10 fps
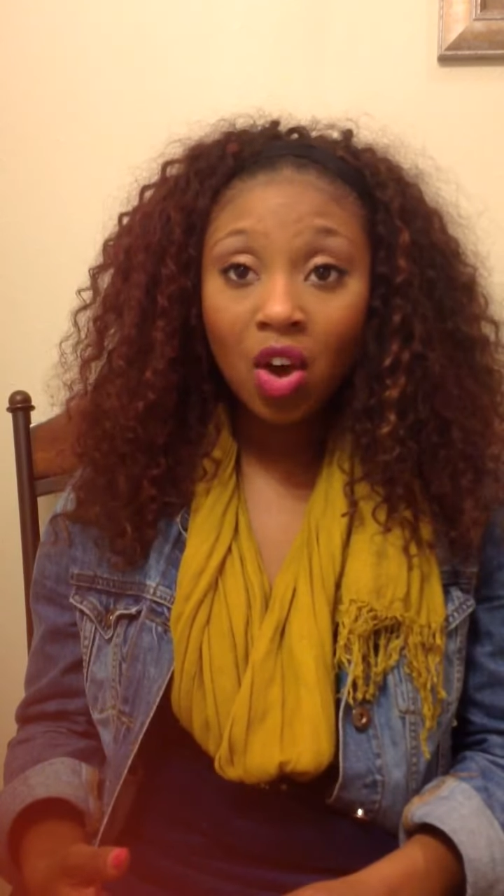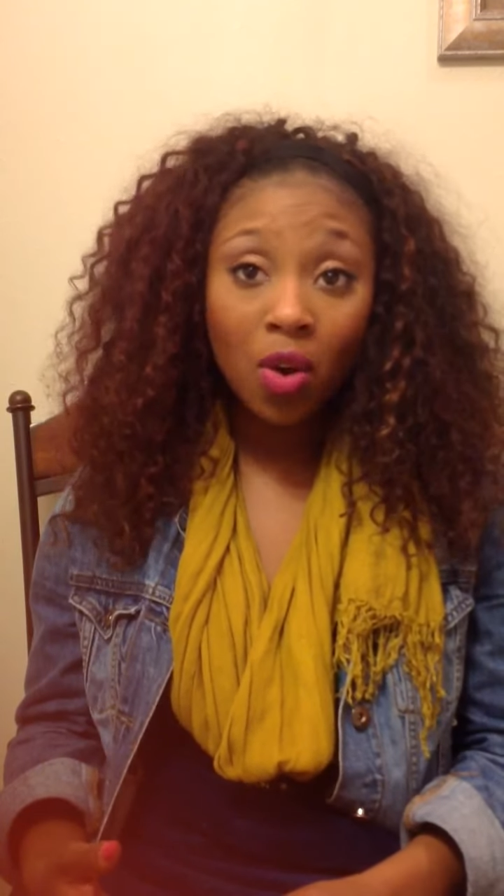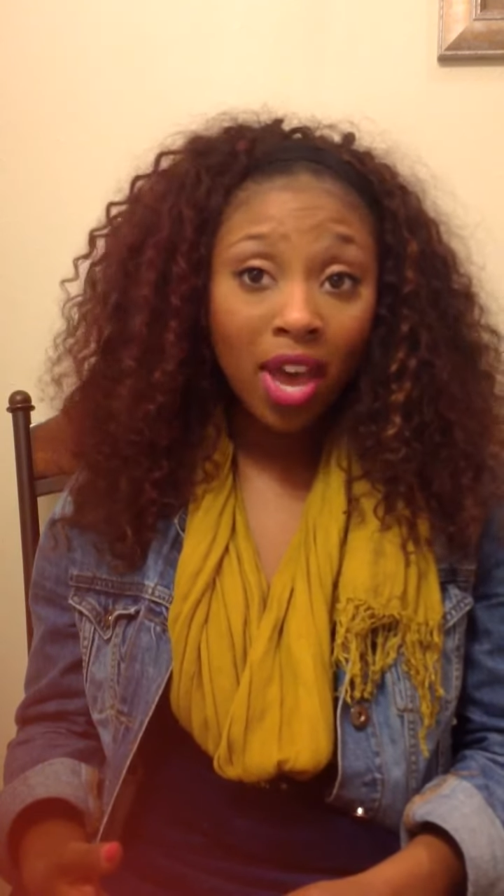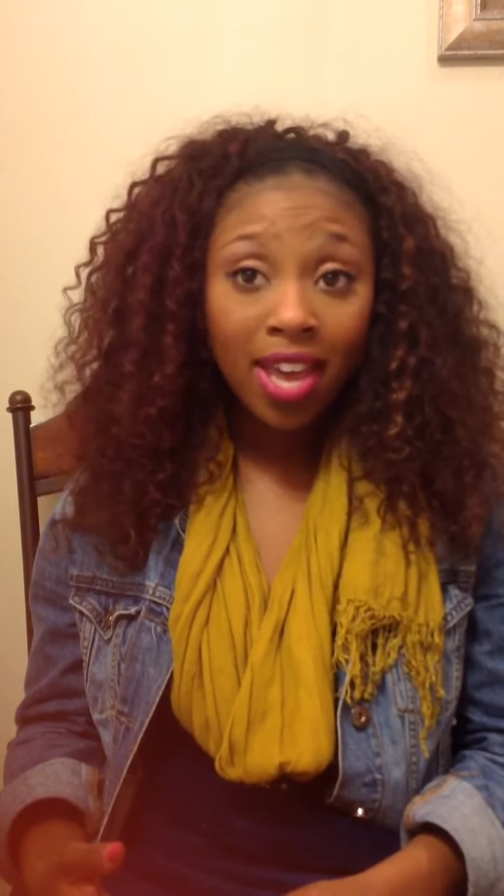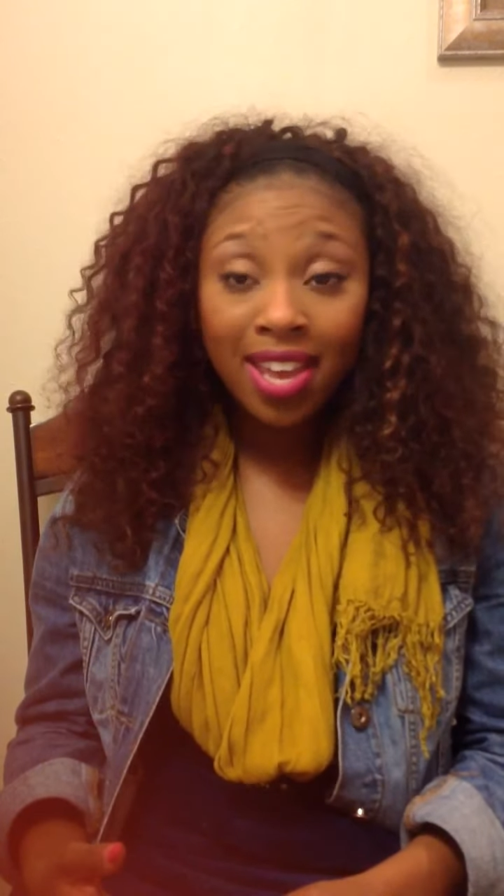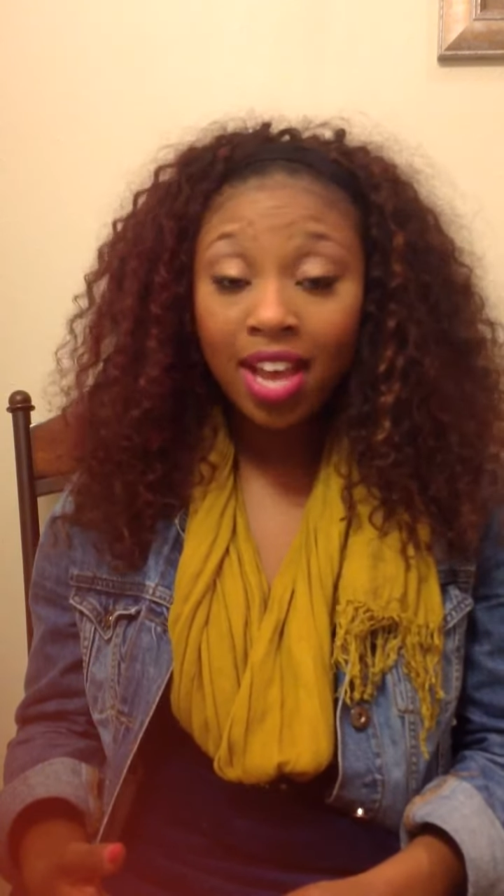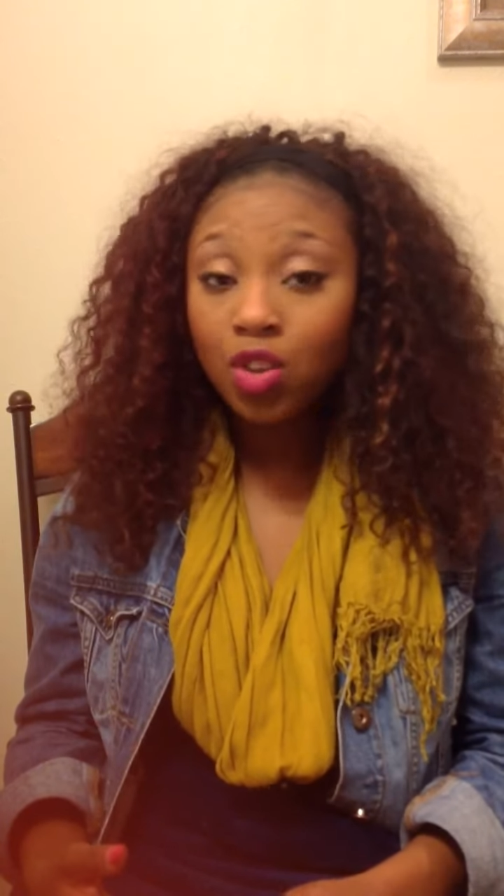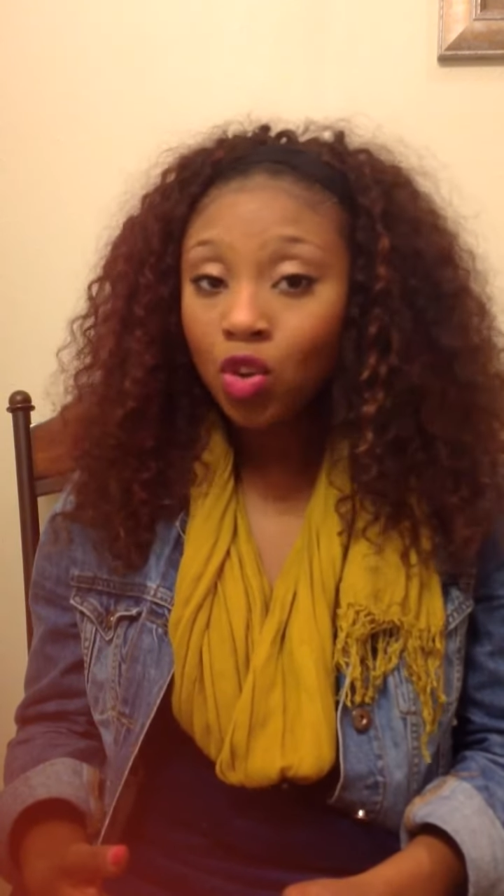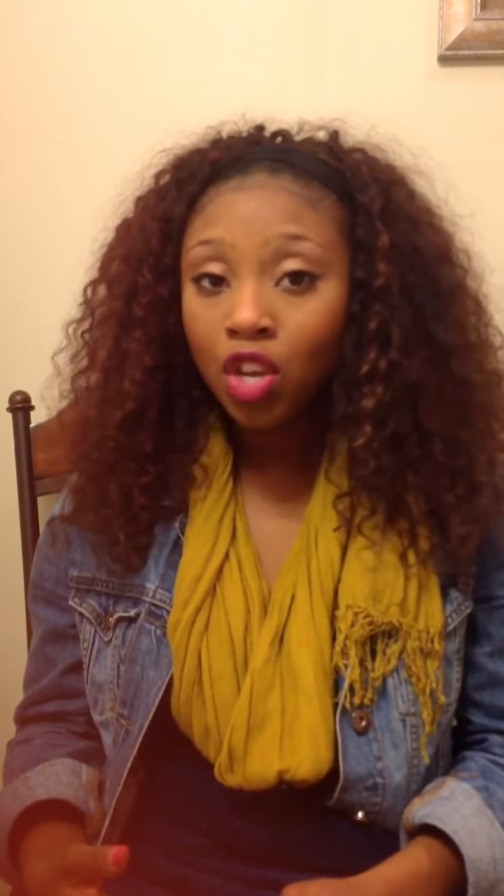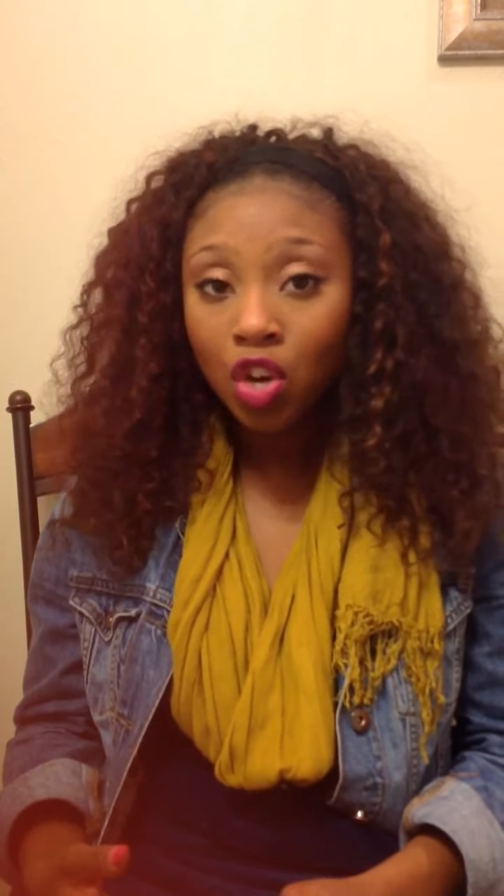okay, yeah,
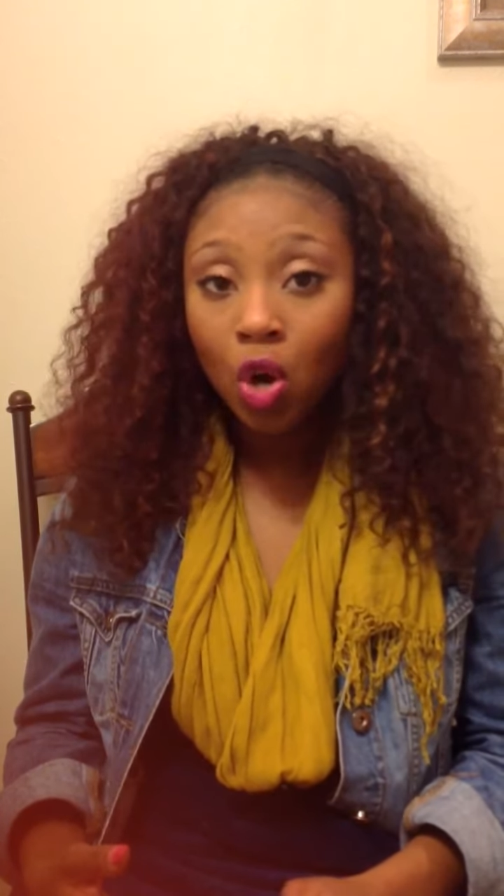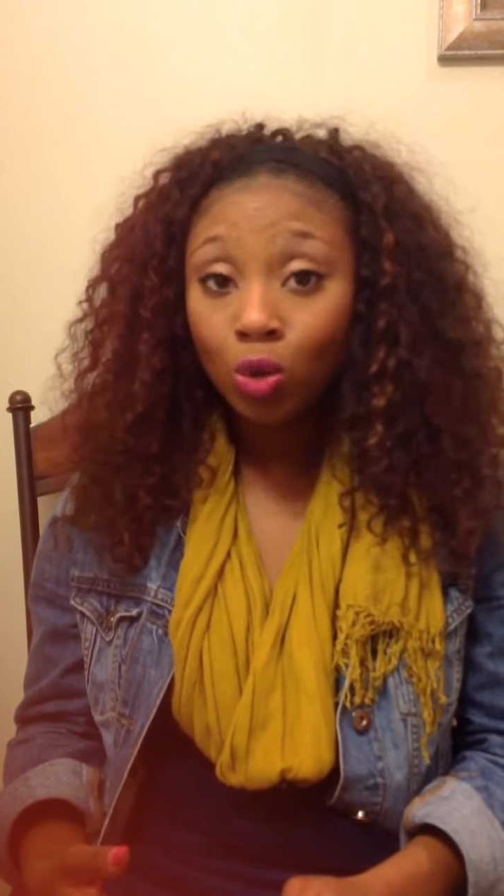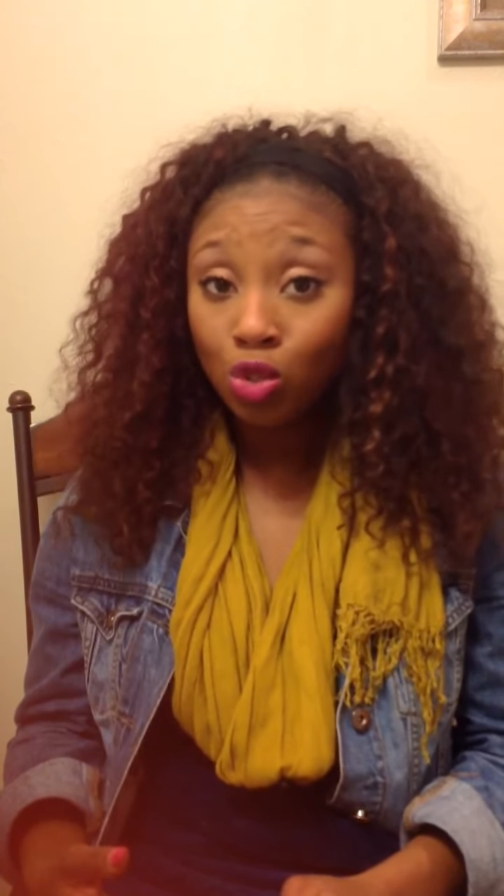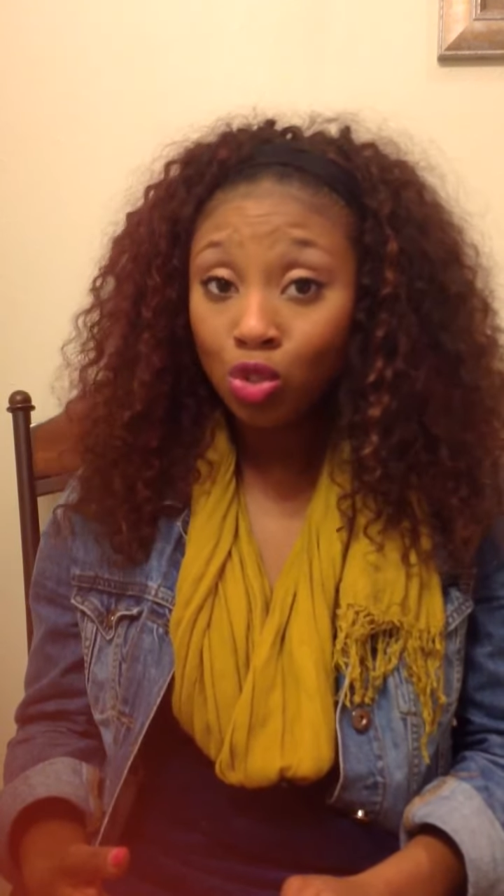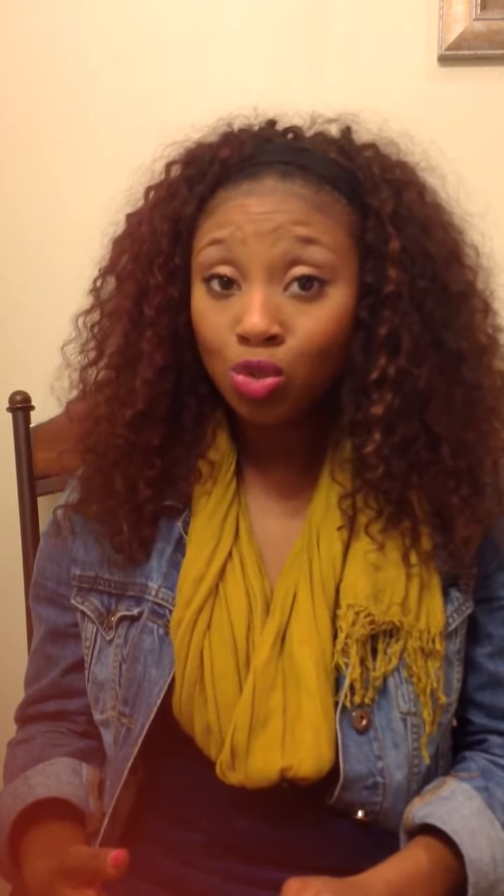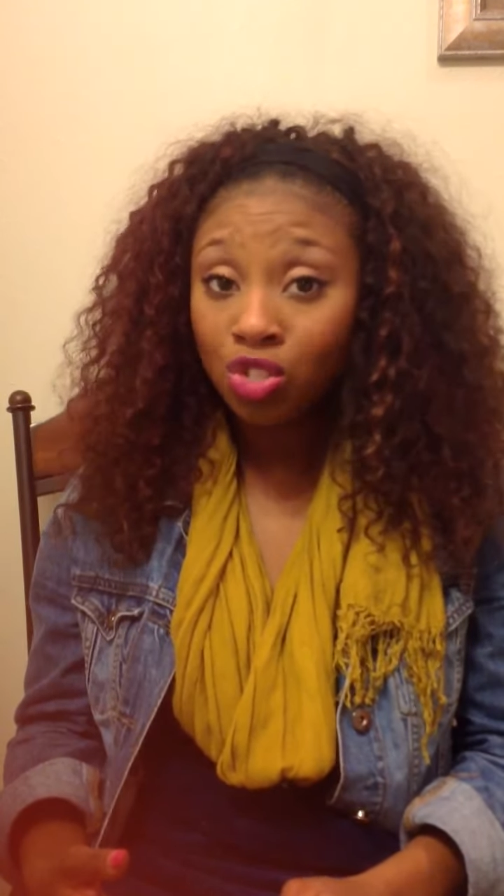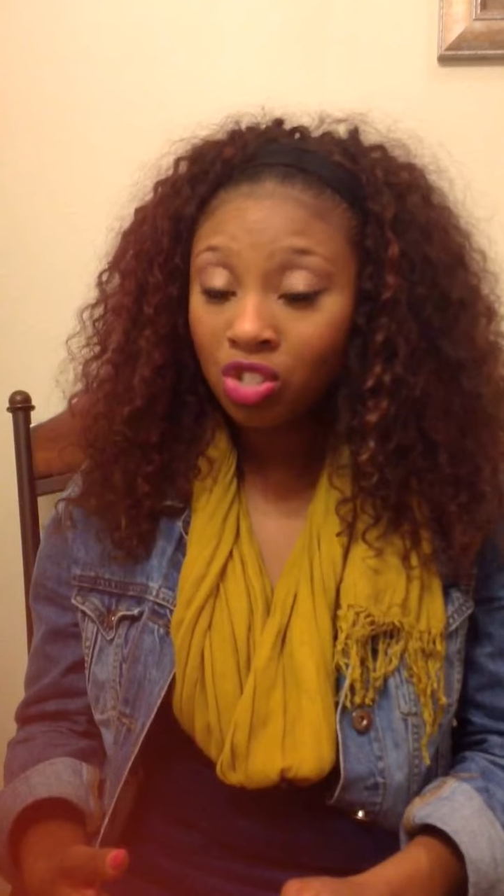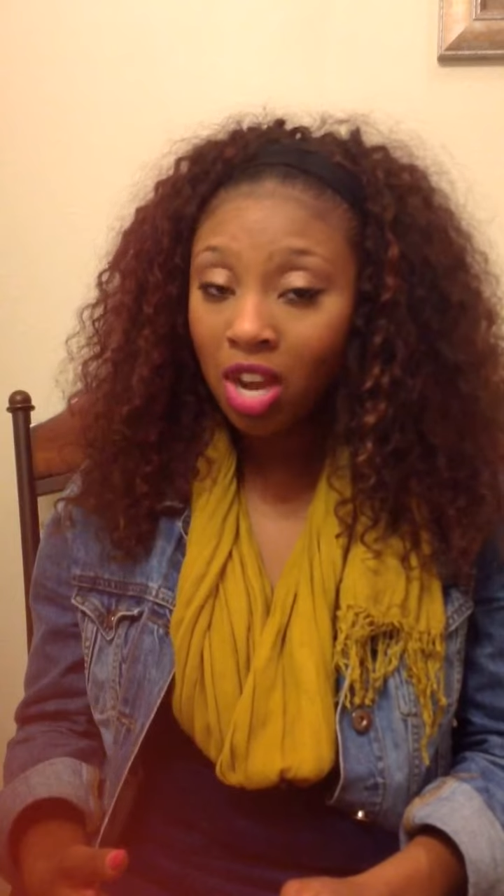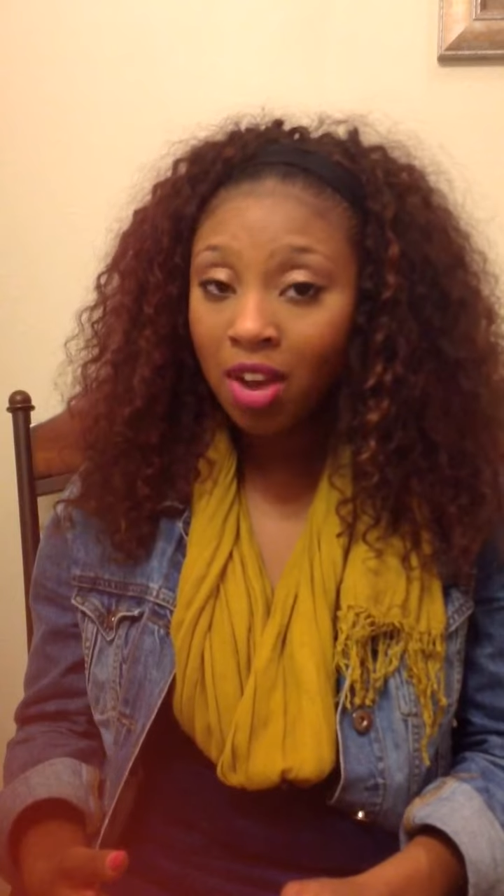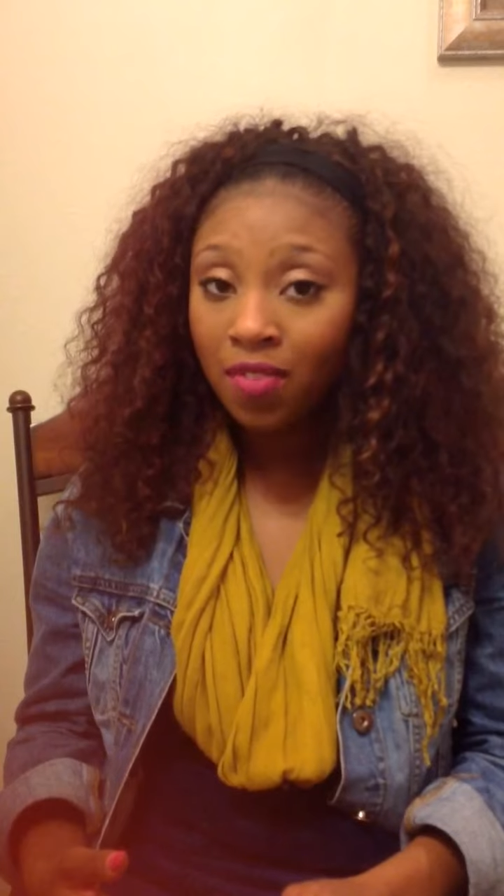you can go do
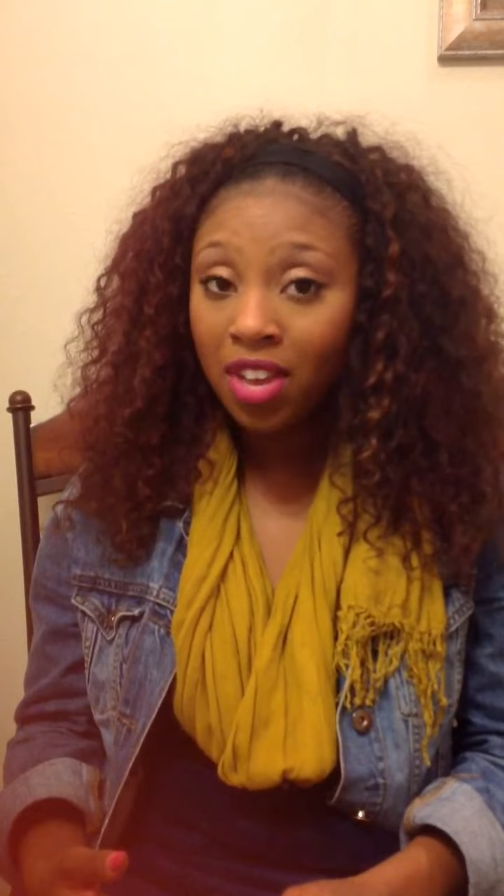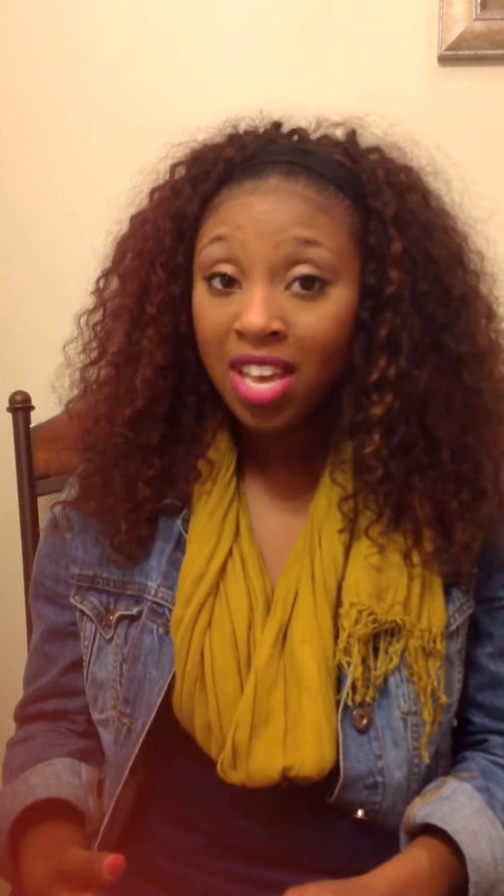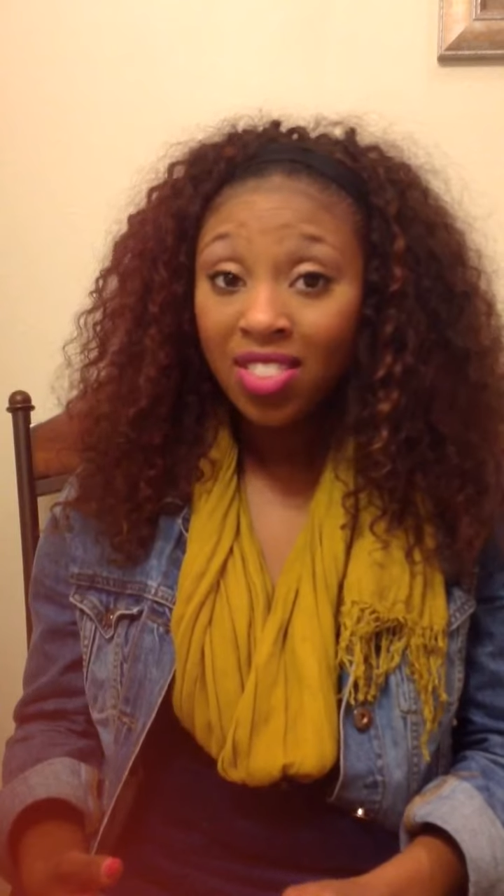stuff